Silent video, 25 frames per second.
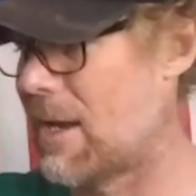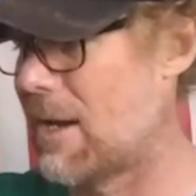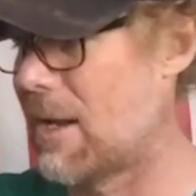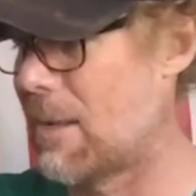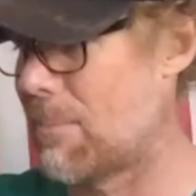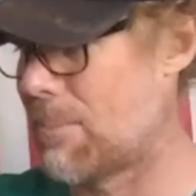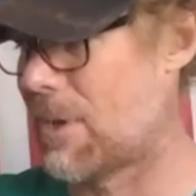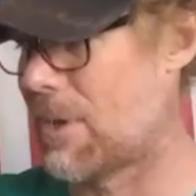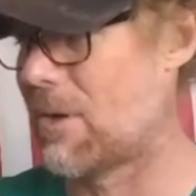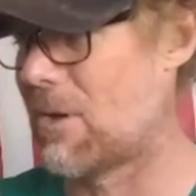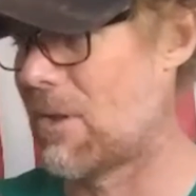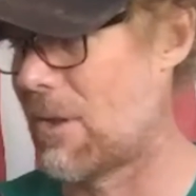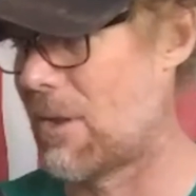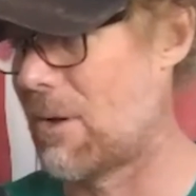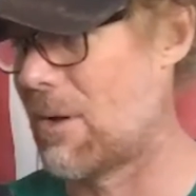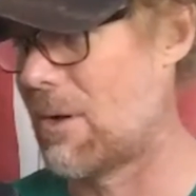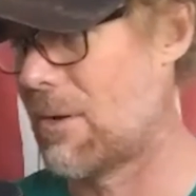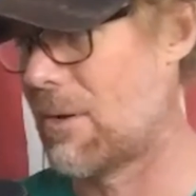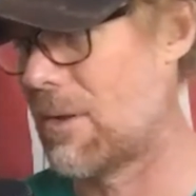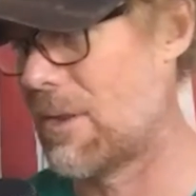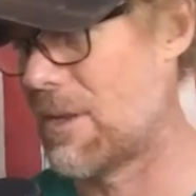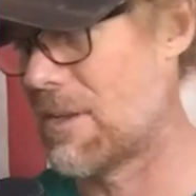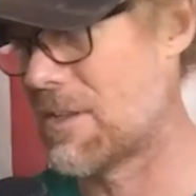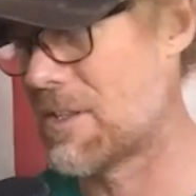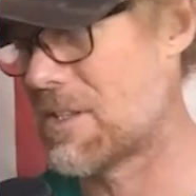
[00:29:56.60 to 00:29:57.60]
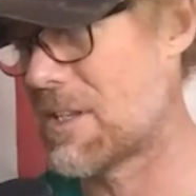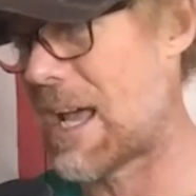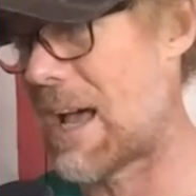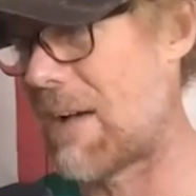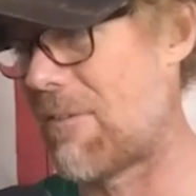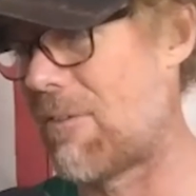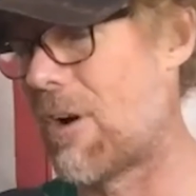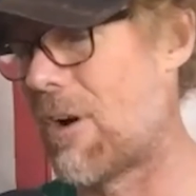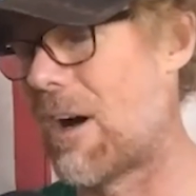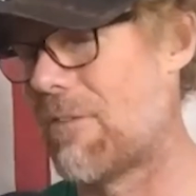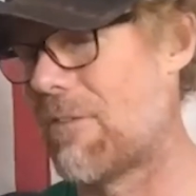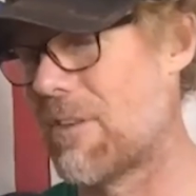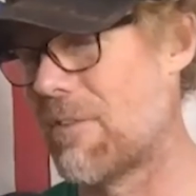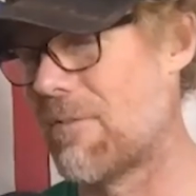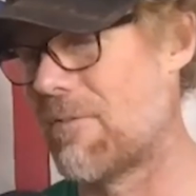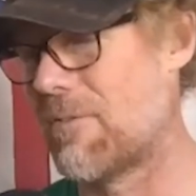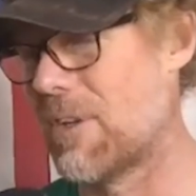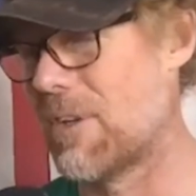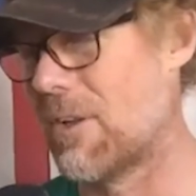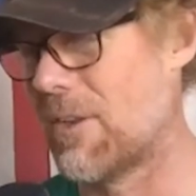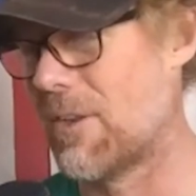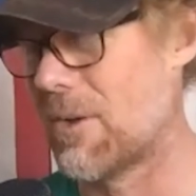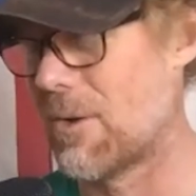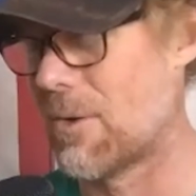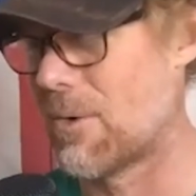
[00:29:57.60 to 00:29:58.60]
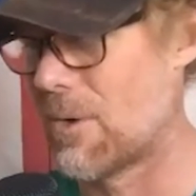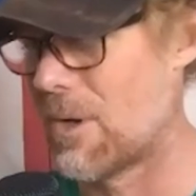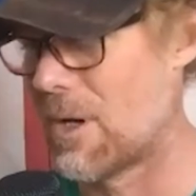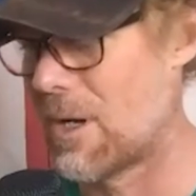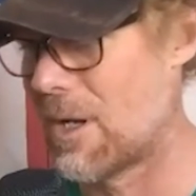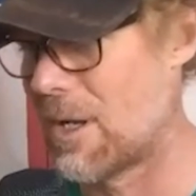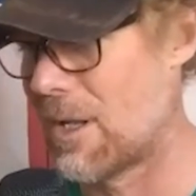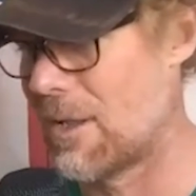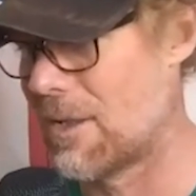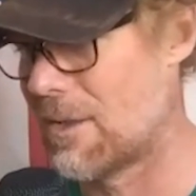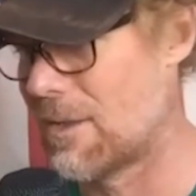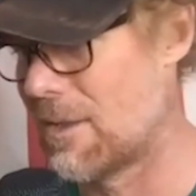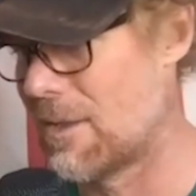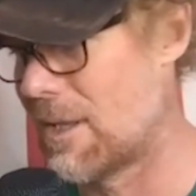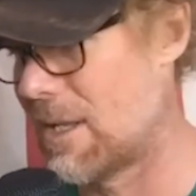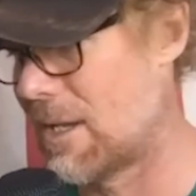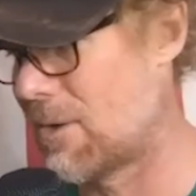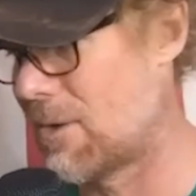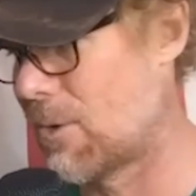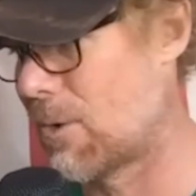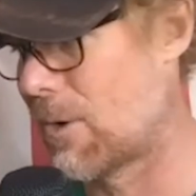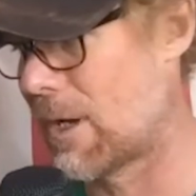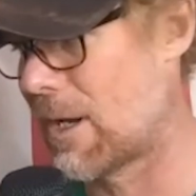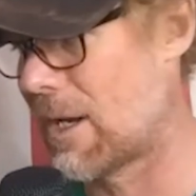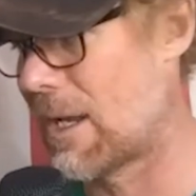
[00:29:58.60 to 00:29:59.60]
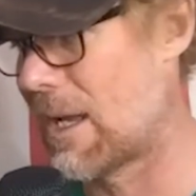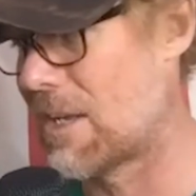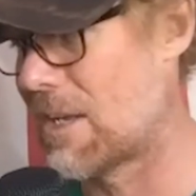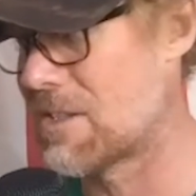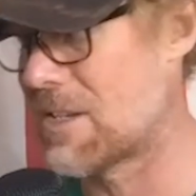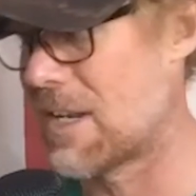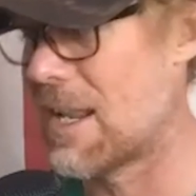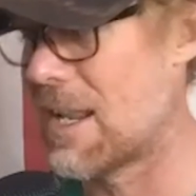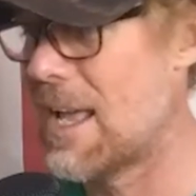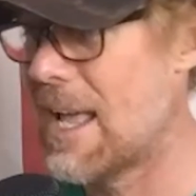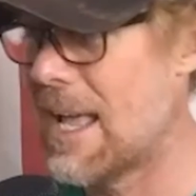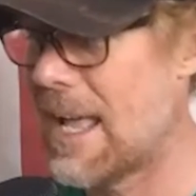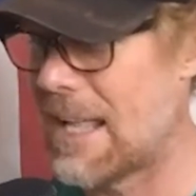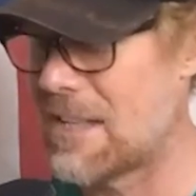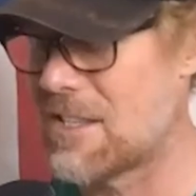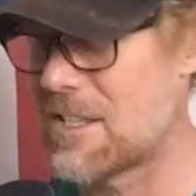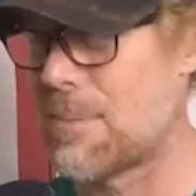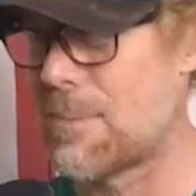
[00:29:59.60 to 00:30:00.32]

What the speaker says: in it, but all the staff off the field that organized it. And